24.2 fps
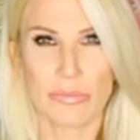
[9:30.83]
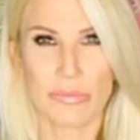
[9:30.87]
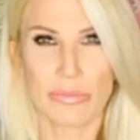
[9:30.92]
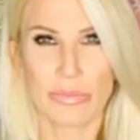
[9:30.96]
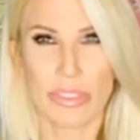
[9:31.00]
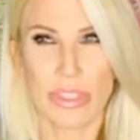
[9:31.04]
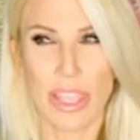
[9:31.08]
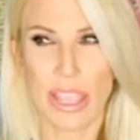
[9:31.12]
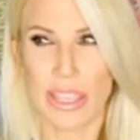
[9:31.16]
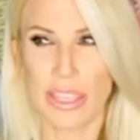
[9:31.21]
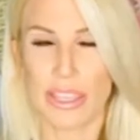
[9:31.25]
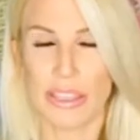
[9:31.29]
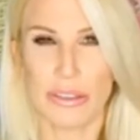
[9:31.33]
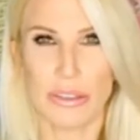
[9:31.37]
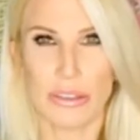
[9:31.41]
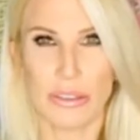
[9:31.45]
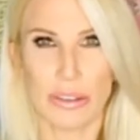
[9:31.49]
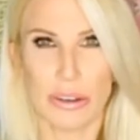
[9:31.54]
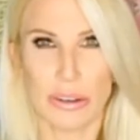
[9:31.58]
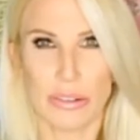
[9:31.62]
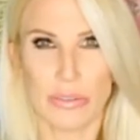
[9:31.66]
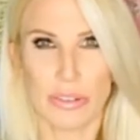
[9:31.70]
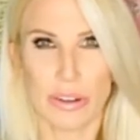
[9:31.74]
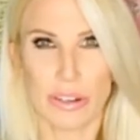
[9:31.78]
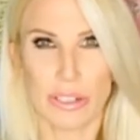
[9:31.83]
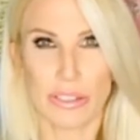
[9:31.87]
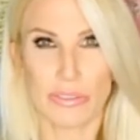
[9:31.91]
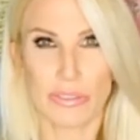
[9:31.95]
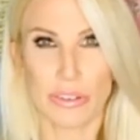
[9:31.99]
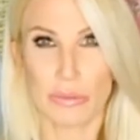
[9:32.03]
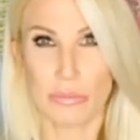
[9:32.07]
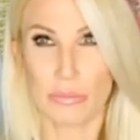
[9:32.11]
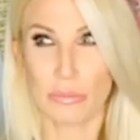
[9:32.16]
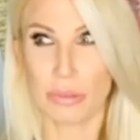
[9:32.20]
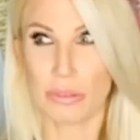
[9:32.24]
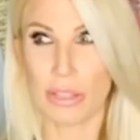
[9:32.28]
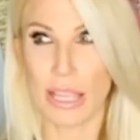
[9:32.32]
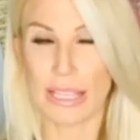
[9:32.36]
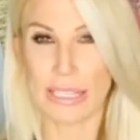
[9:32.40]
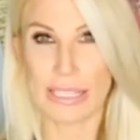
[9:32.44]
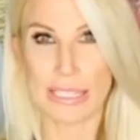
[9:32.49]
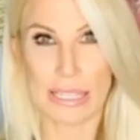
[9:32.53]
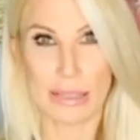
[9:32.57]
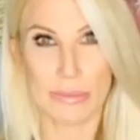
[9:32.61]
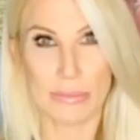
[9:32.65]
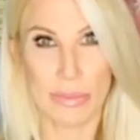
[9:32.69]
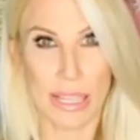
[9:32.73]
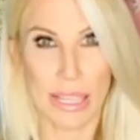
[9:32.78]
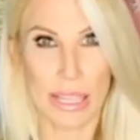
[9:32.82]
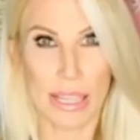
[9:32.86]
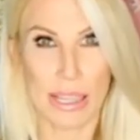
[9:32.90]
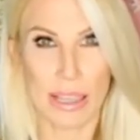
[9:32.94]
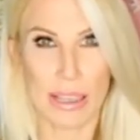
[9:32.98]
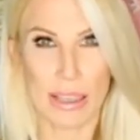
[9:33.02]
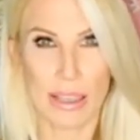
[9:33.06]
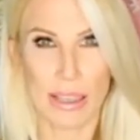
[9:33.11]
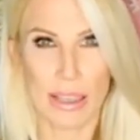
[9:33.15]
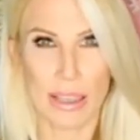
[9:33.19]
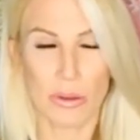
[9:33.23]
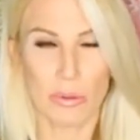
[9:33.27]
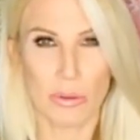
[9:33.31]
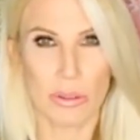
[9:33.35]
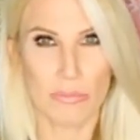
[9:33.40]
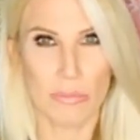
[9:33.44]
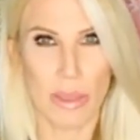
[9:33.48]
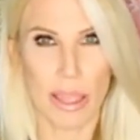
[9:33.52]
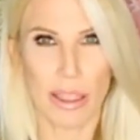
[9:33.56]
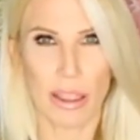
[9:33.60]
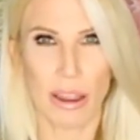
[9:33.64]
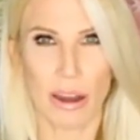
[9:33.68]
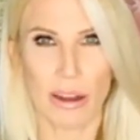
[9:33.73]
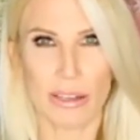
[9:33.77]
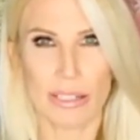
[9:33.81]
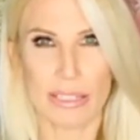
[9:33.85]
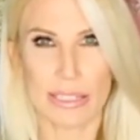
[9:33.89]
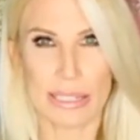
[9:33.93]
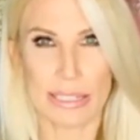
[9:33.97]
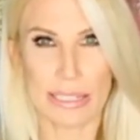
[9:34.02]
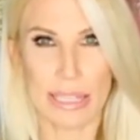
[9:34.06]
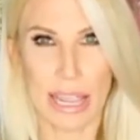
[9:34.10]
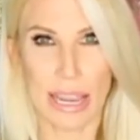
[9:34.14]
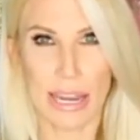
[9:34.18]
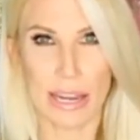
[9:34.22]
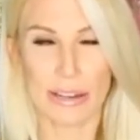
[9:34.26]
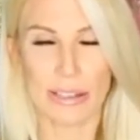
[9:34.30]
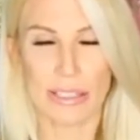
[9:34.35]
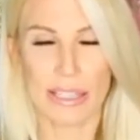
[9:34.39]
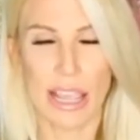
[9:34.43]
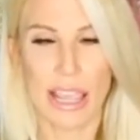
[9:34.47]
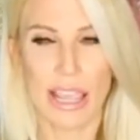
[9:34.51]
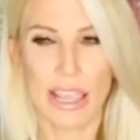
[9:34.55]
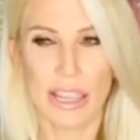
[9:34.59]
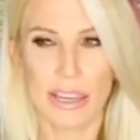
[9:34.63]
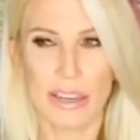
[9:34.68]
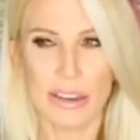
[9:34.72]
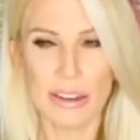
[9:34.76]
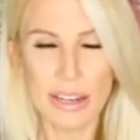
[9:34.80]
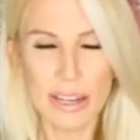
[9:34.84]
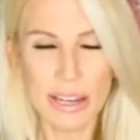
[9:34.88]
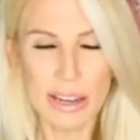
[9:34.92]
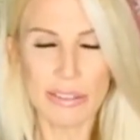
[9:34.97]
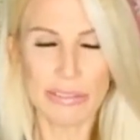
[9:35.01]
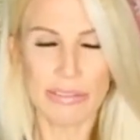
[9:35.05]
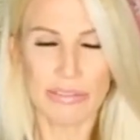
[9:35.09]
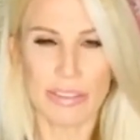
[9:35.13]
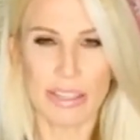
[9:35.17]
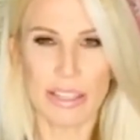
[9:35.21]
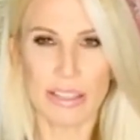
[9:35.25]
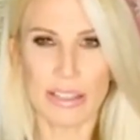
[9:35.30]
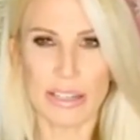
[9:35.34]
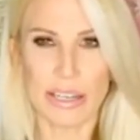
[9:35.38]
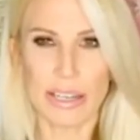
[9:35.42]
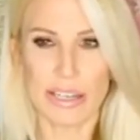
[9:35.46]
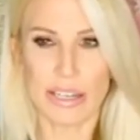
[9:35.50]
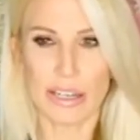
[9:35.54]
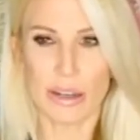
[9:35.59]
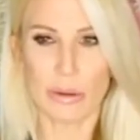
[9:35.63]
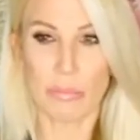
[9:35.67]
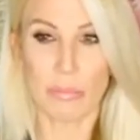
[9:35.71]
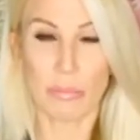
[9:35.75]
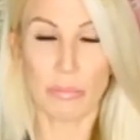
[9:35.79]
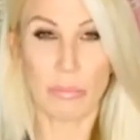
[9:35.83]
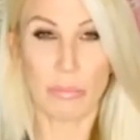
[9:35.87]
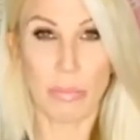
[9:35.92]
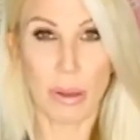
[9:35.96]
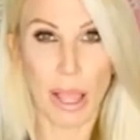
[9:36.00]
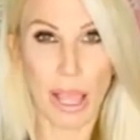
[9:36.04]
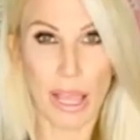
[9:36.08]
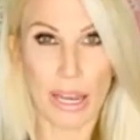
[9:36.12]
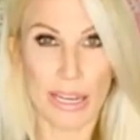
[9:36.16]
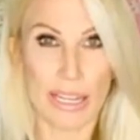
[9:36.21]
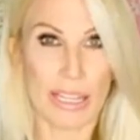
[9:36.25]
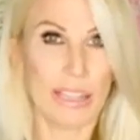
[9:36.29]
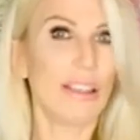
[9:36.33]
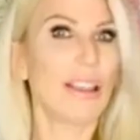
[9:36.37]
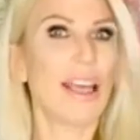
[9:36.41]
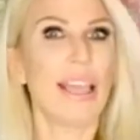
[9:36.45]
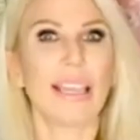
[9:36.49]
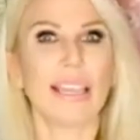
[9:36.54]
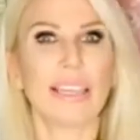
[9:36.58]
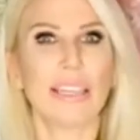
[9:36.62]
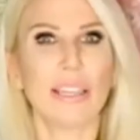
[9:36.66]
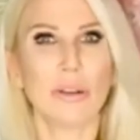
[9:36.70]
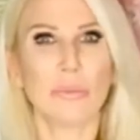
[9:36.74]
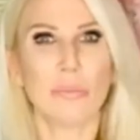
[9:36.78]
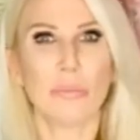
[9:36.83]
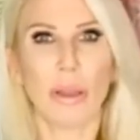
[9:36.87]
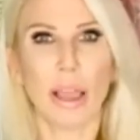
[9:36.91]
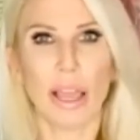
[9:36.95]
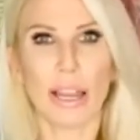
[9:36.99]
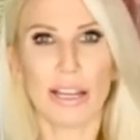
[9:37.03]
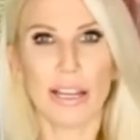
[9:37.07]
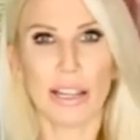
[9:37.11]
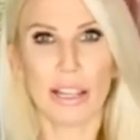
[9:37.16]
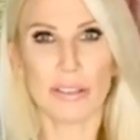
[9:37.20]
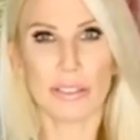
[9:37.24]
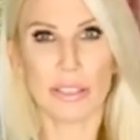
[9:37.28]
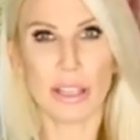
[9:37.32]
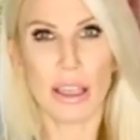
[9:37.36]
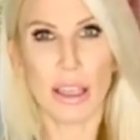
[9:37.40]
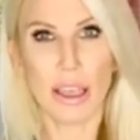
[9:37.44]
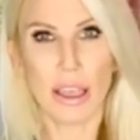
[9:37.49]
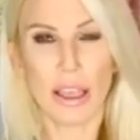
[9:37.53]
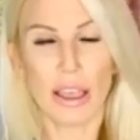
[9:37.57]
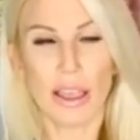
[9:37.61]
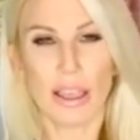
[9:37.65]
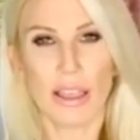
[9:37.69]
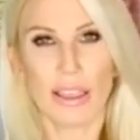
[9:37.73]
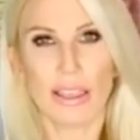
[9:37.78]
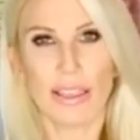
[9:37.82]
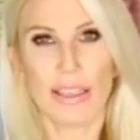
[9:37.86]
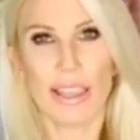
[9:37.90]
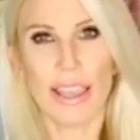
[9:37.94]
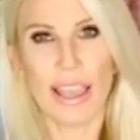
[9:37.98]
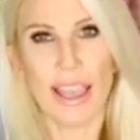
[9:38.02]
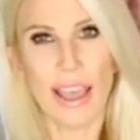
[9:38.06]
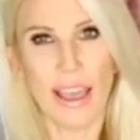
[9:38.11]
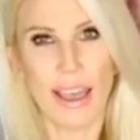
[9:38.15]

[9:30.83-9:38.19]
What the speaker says: Thank you, universe, for blessing me with my heart's desires. You're gonna feel it in your body. Like, your body goes, yeah,